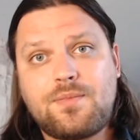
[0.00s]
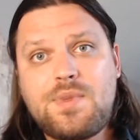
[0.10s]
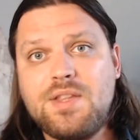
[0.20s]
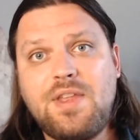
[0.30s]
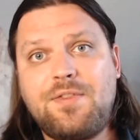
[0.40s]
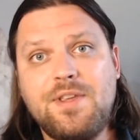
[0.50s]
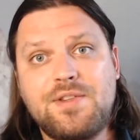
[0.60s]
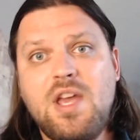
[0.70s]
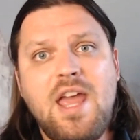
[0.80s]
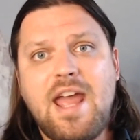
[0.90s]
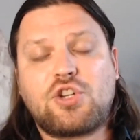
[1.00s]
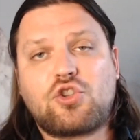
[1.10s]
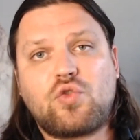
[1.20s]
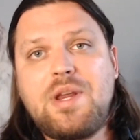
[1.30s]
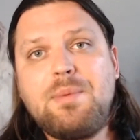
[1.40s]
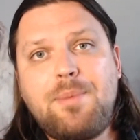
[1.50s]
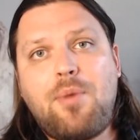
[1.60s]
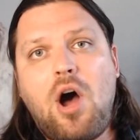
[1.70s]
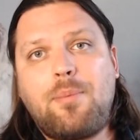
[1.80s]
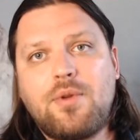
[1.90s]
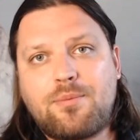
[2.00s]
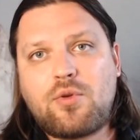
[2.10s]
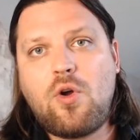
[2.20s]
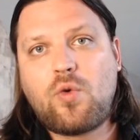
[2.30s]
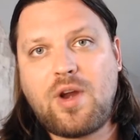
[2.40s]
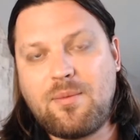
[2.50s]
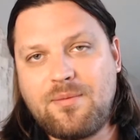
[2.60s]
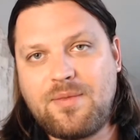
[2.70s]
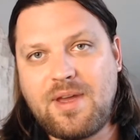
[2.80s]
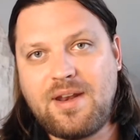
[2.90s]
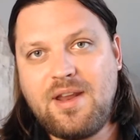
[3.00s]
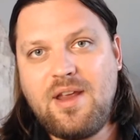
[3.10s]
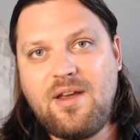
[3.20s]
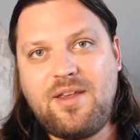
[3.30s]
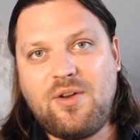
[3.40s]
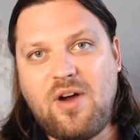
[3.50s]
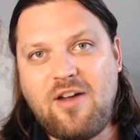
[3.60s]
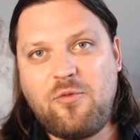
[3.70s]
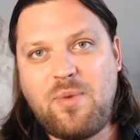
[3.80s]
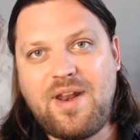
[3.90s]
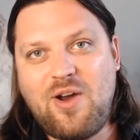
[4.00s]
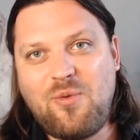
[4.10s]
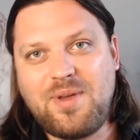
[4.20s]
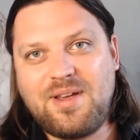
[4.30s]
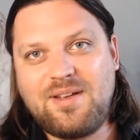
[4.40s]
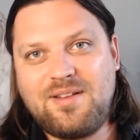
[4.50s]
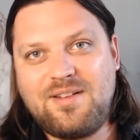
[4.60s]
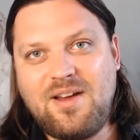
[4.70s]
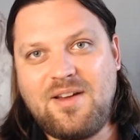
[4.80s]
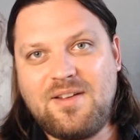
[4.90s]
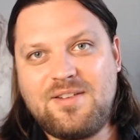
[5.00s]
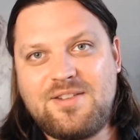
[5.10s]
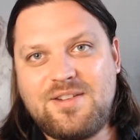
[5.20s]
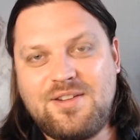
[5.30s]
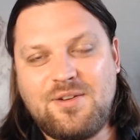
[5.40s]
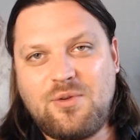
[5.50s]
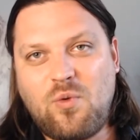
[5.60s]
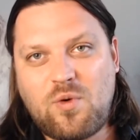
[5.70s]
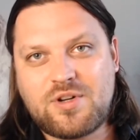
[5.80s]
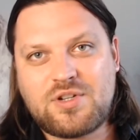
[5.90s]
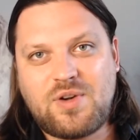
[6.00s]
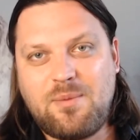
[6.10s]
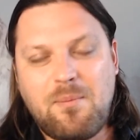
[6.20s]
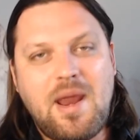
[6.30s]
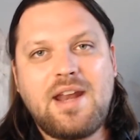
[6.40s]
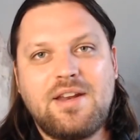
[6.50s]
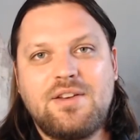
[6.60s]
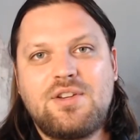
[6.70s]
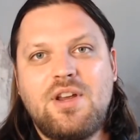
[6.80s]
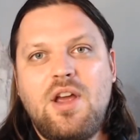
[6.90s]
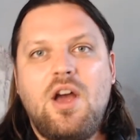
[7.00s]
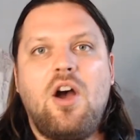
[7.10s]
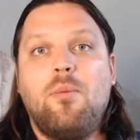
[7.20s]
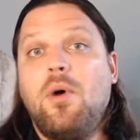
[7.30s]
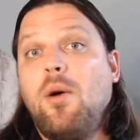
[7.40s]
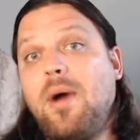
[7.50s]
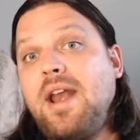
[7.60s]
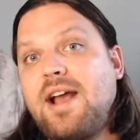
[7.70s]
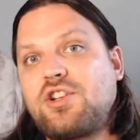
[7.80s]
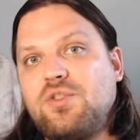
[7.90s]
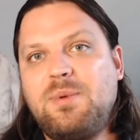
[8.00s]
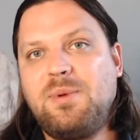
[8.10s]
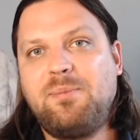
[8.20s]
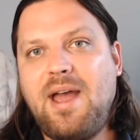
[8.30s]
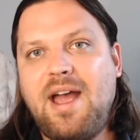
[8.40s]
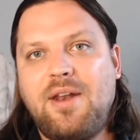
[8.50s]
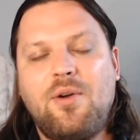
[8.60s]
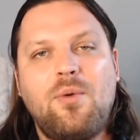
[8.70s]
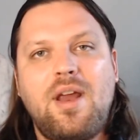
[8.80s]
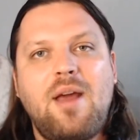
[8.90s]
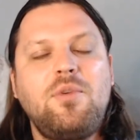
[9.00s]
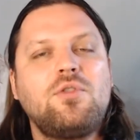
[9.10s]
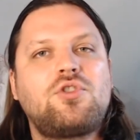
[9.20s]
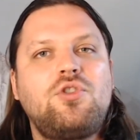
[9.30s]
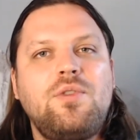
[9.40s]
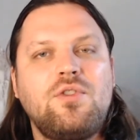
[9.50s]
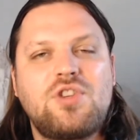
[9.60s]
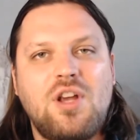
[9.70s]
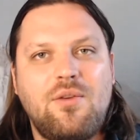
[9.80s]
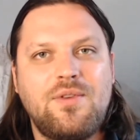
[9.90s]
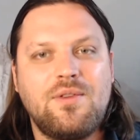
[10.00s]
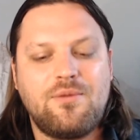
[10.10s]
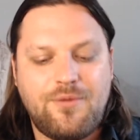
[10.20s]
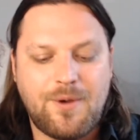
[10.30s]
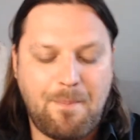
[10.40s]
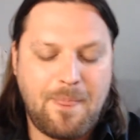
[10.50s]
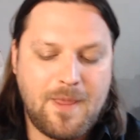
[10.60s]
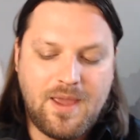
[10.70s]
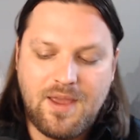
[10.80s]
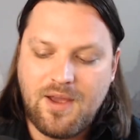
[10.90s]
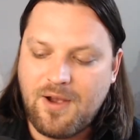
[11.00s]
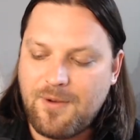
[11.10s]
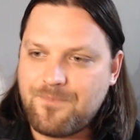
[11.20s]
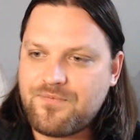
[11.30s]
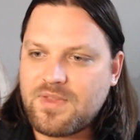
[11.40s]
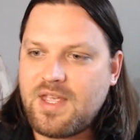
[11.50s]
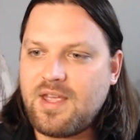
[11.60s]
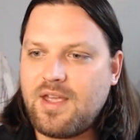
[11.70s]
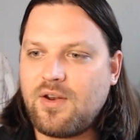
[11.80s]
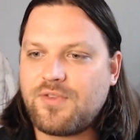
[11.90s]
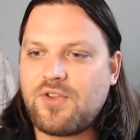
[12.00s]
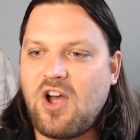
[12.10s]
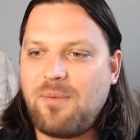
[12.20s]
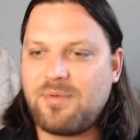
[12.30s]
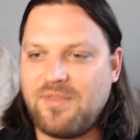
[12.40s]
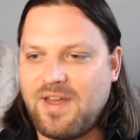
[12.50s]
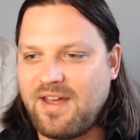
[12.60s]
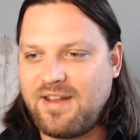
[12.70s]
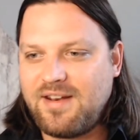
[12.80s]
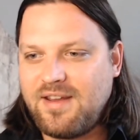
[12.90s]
that this extremely popular program that I've been helping to orchestrate and manage might actually be bad, right? I mean, you're shooting yourself in the foot. And on top of that,